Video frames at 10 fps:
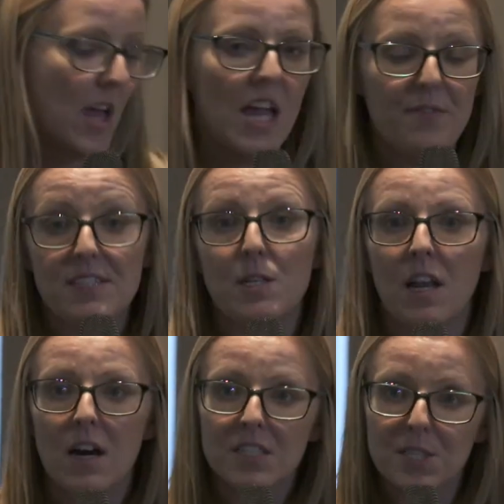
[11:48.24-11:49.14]
If it's a
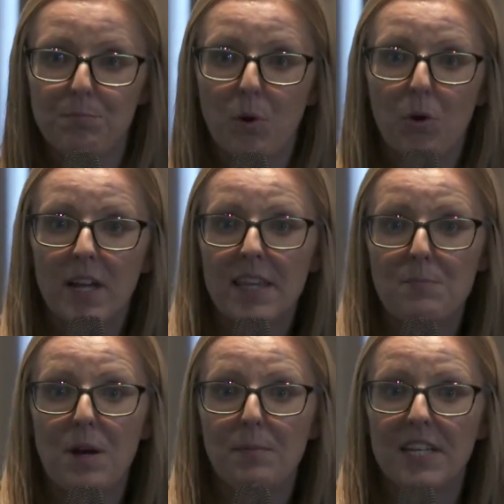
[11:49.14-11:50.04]
large employer, there
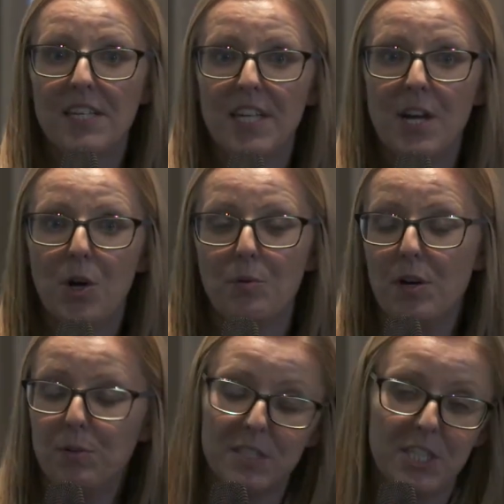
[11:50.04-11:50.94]
might be an
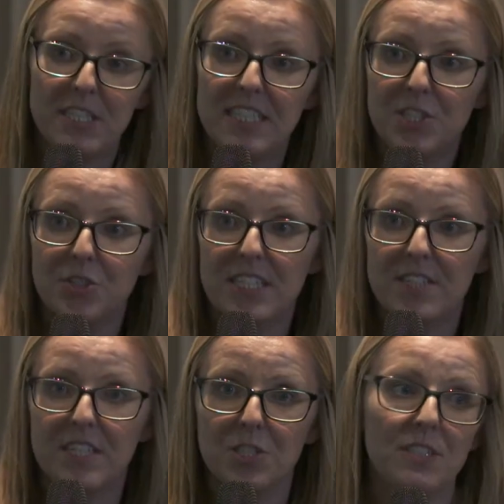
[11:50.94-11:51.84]
opportunity to
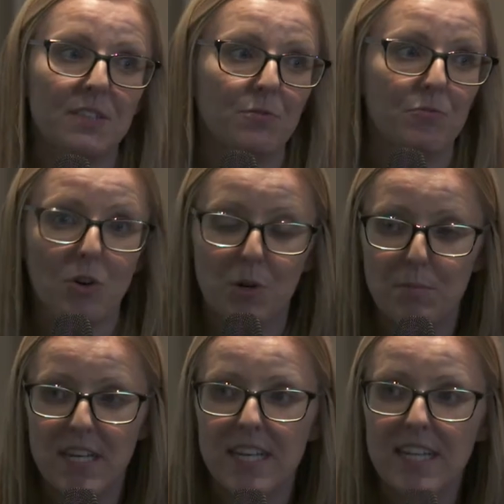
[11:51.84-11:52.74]
transfer to a different role
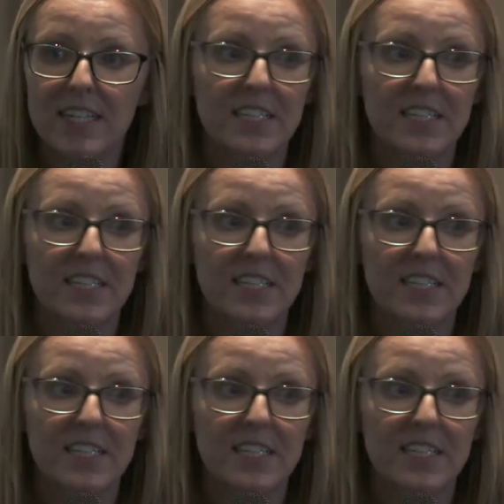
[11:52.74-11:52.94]
completely in a